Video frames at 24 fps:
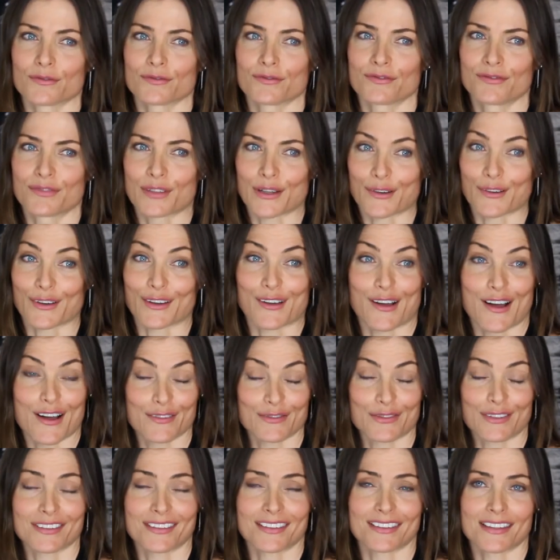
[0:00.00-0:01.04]
very
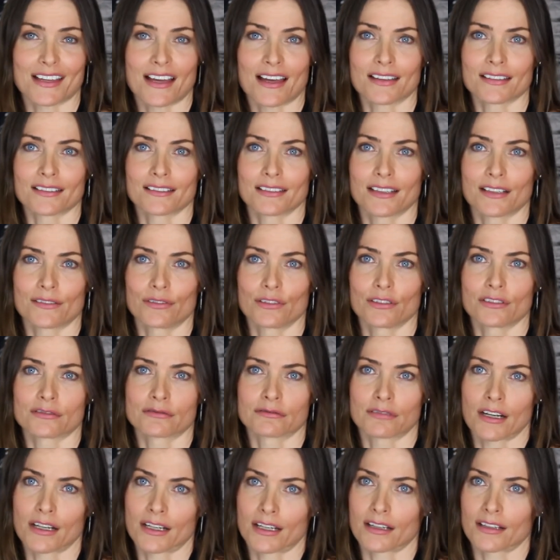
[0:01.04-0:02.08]
often that level
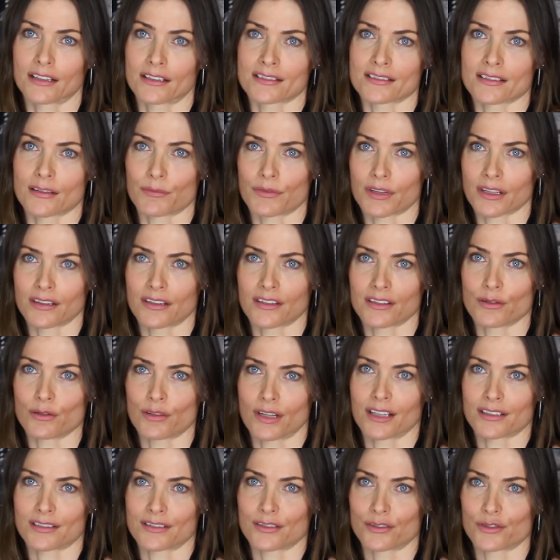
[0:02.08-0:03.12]
of writing is something that you
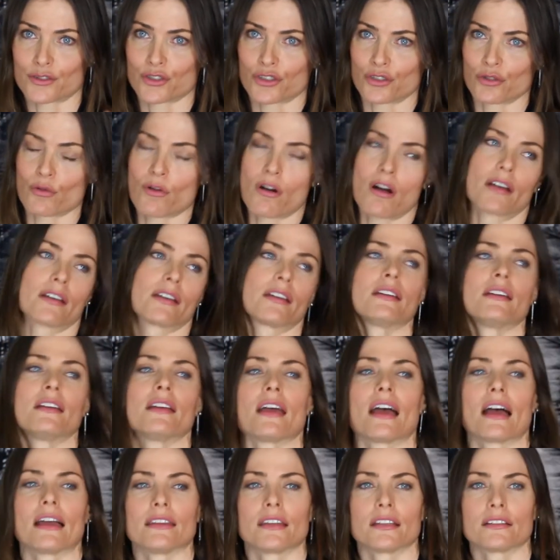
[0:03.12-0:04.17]
get to chew on,
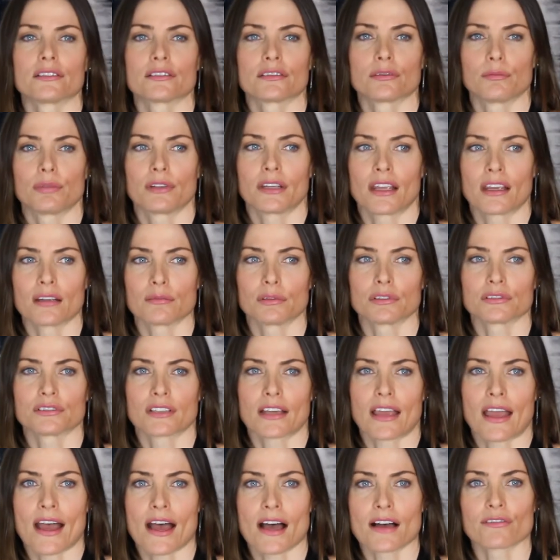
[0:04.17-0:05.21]
and then to be able to
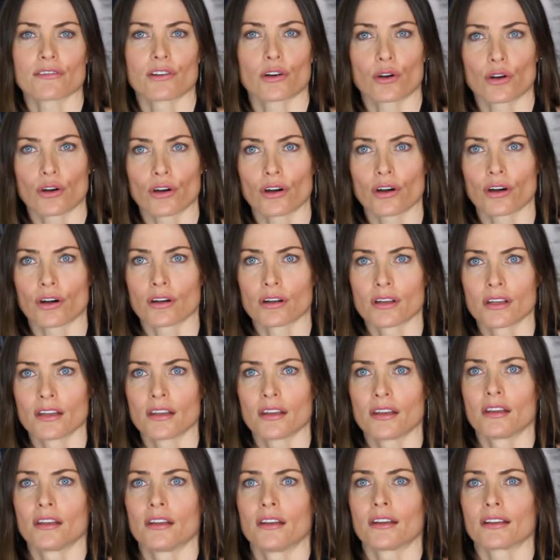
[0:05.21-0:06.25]
have her
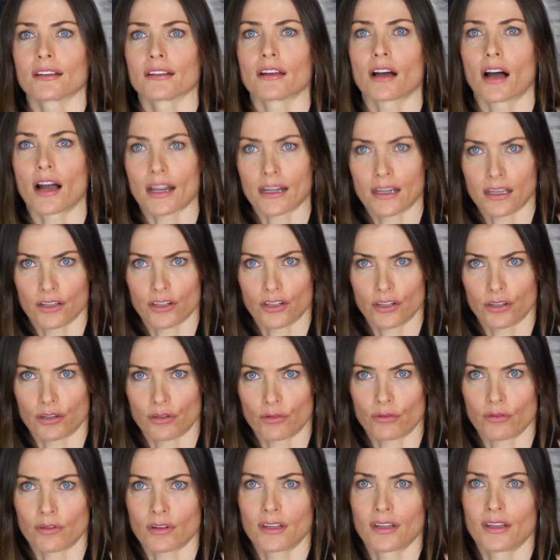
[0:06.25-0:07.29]
guiding
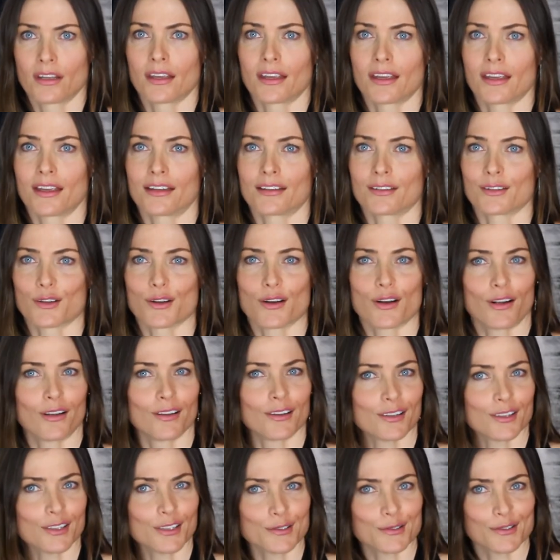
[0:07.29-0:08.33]
you and
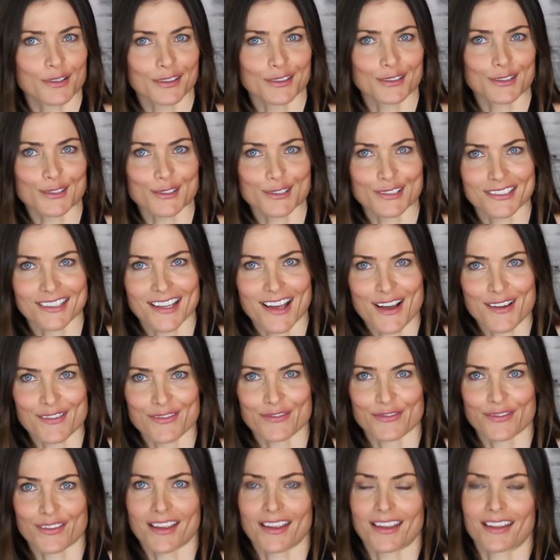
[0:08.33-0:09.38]
calling you on your
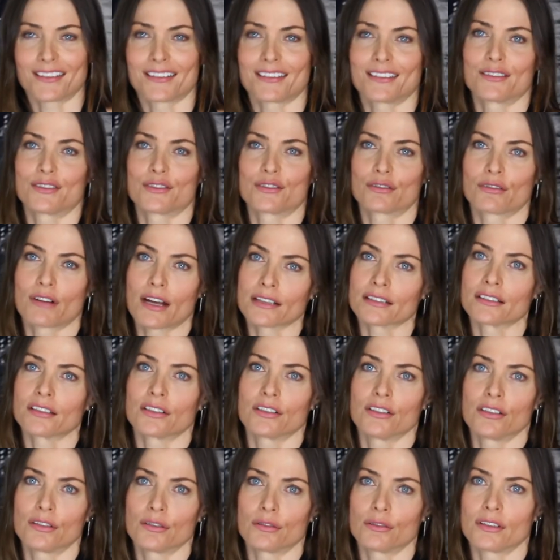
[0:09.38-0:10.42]
stuff and
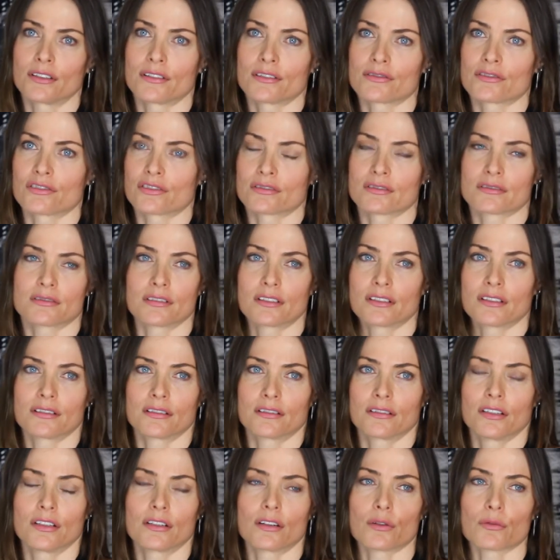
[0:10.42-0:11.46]
directing you is just,
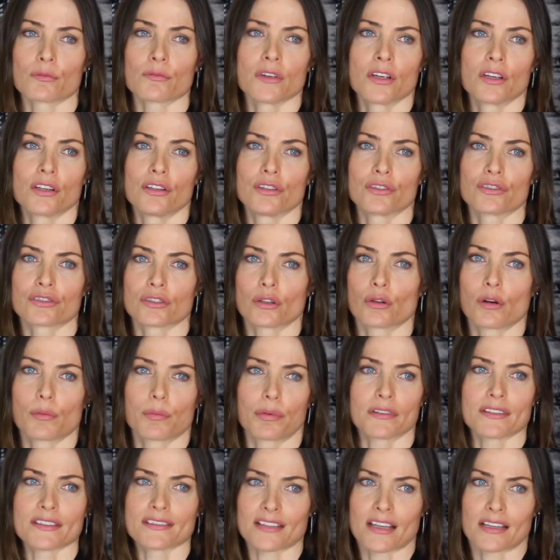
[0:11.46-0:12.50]
you know, you show
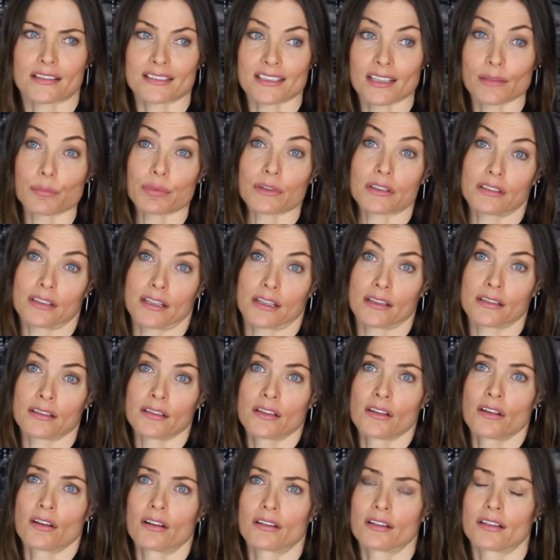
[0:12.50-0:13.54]
up on set typically
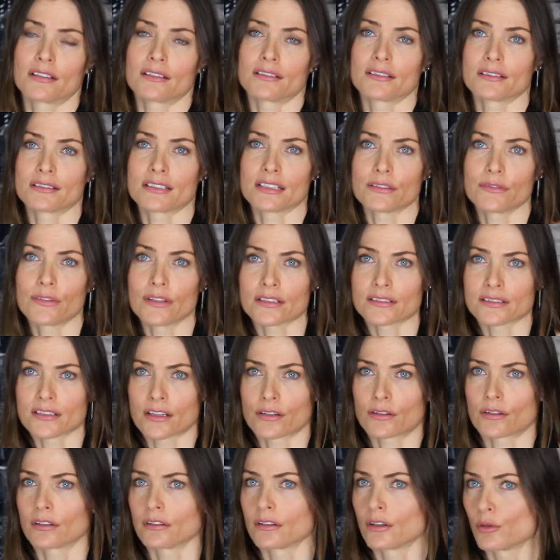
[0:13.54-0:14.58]
on a TV
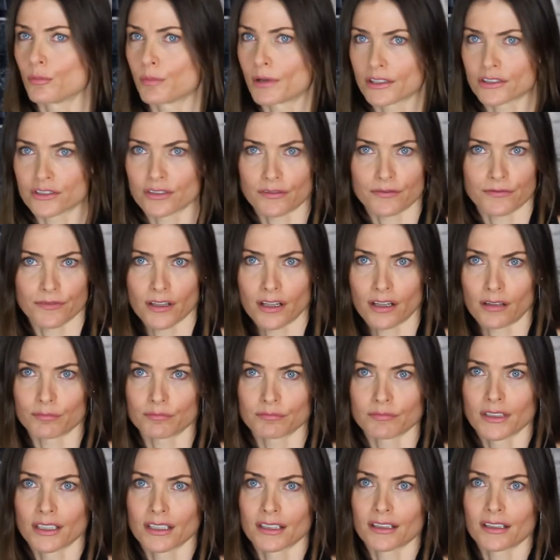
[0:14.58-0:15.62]
set or a low budget
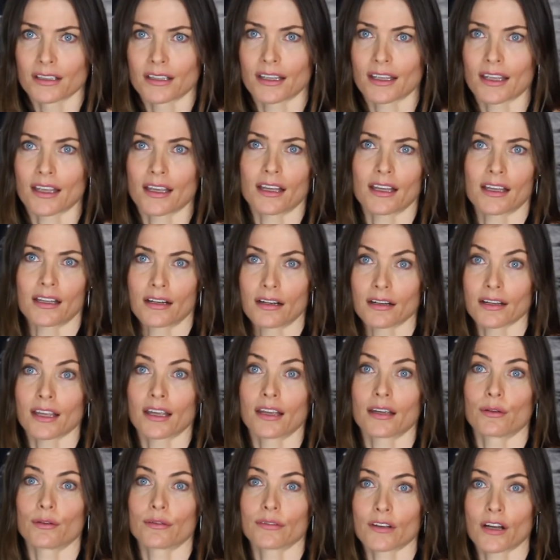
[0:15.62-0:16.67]
film and
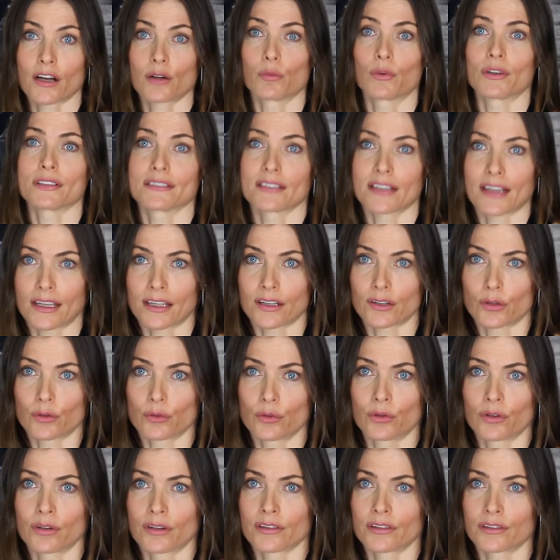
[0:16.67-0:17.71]
okay, we've got one take,
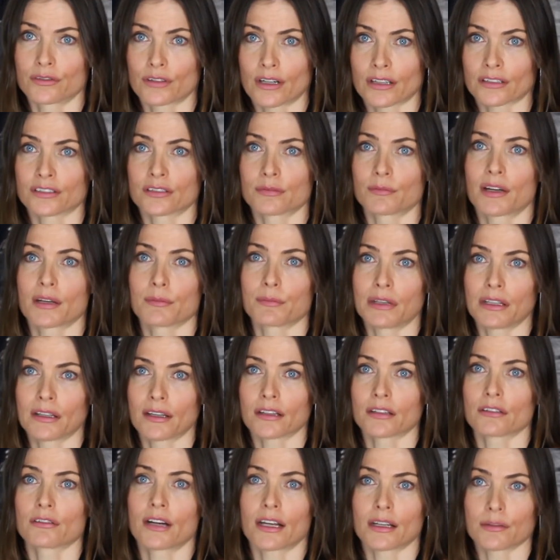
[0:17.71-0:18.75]
or the director might be
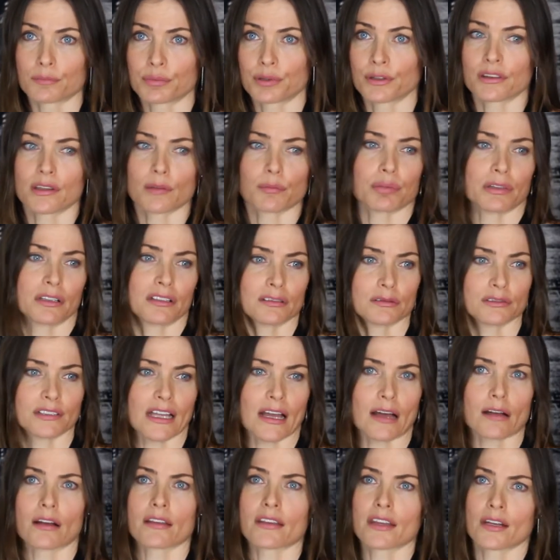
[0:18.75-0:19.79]
like, great, put the pillow
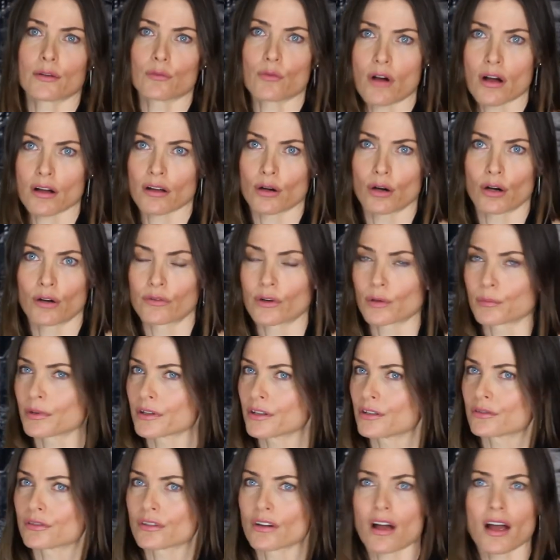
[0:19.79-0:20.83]
down and then walk over,
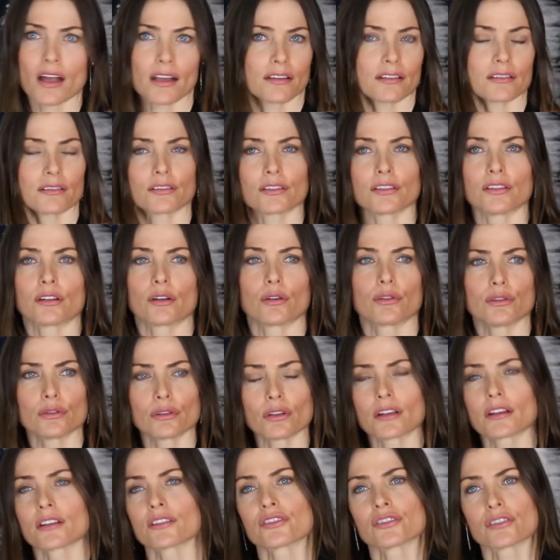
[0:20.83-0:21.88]
but you're not, you know, you
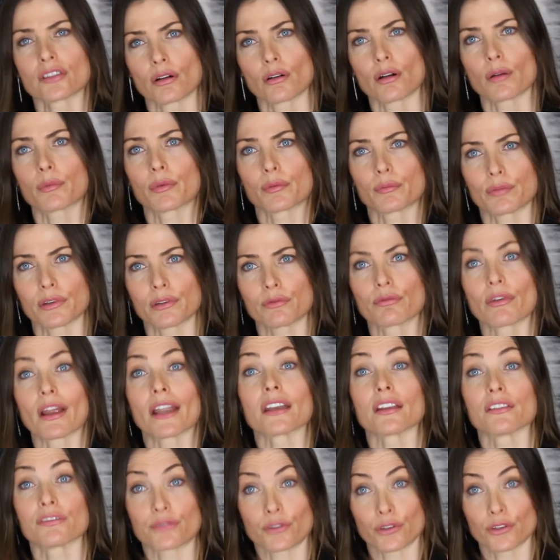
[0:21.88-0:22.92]
got to show up and be
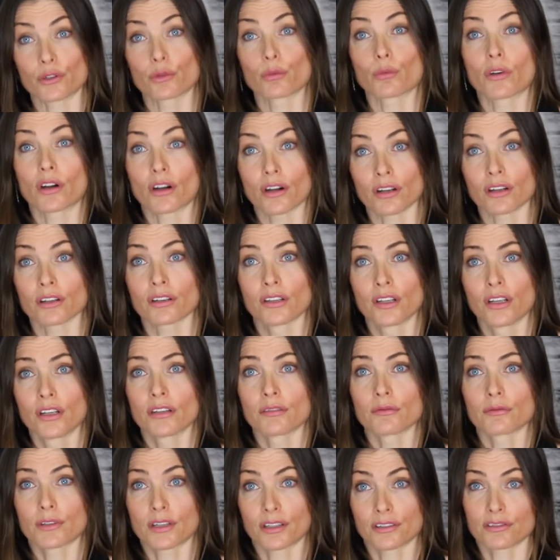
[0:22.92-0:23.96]
ready for your work,
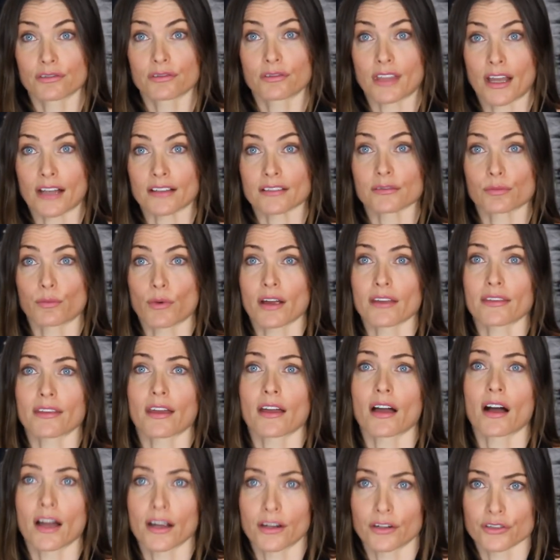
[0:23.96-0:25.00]
because that's why
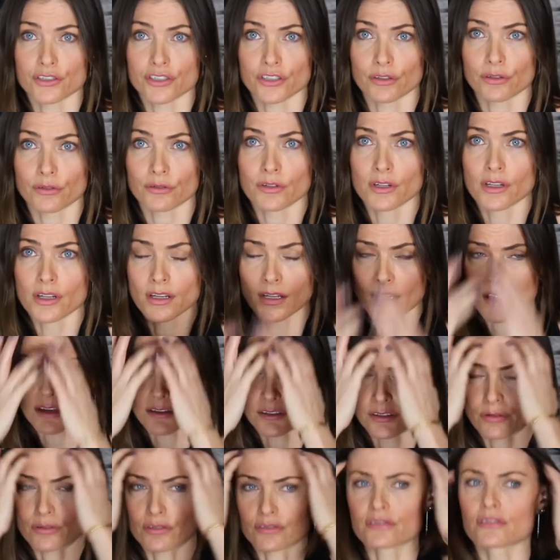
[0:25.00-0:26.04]
they hired you.
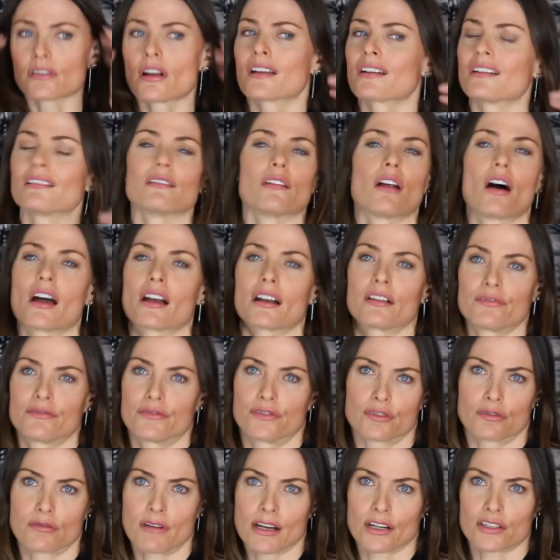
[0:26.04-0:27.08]
So there's not a lot of
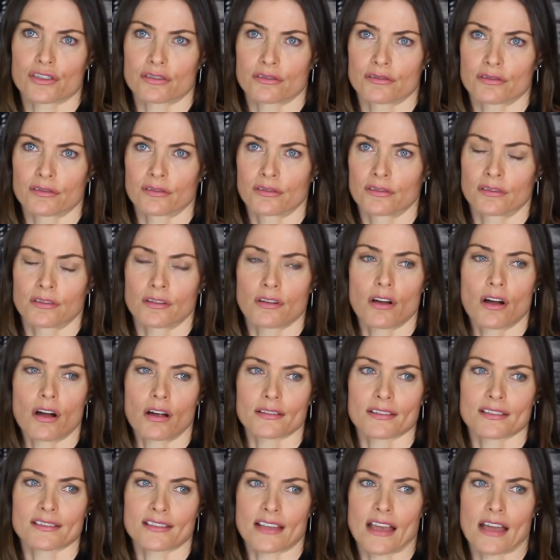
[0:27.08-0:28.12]
direction
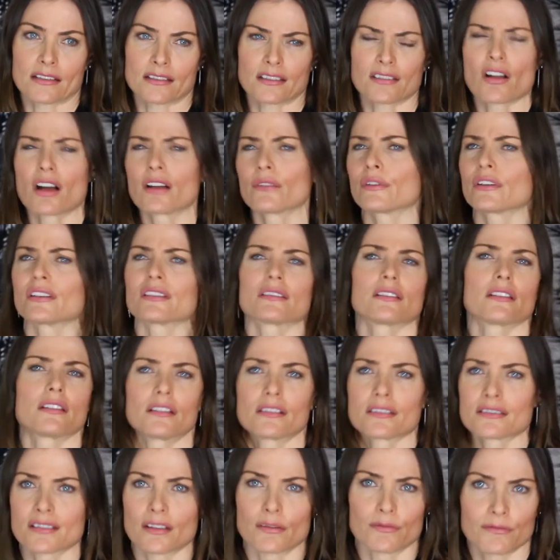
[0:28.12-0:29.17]
on set, and obviously
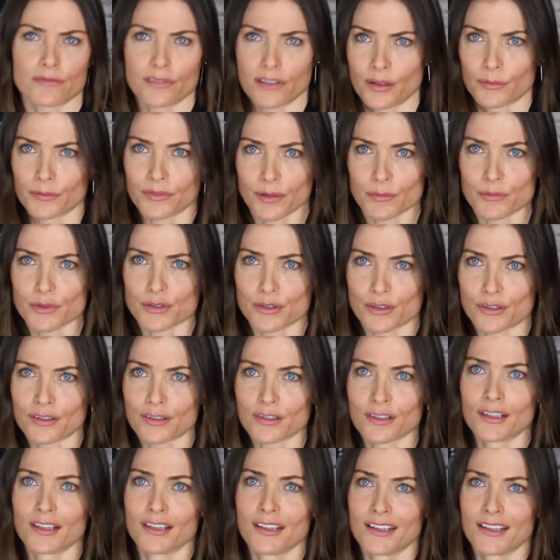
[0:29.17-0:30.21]
on some films, I'm
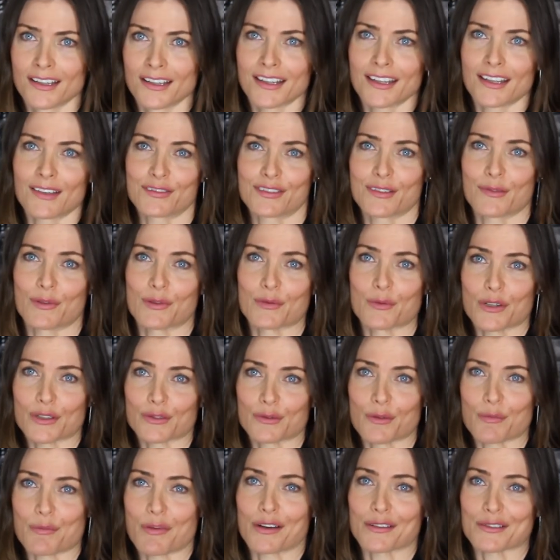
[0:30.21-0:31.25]
sure if someone
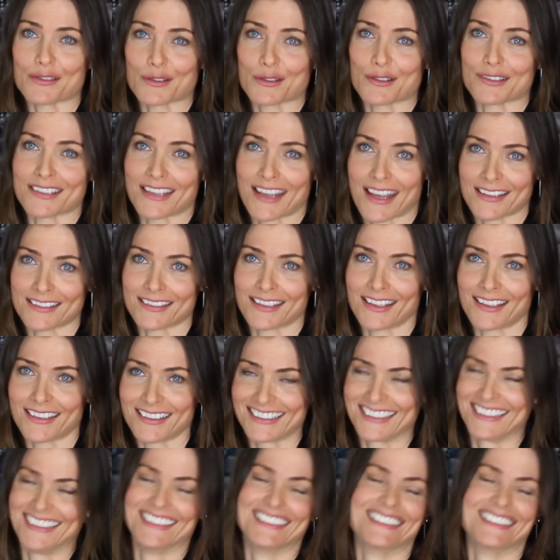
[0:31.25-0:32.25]
works with Martin Scorsese,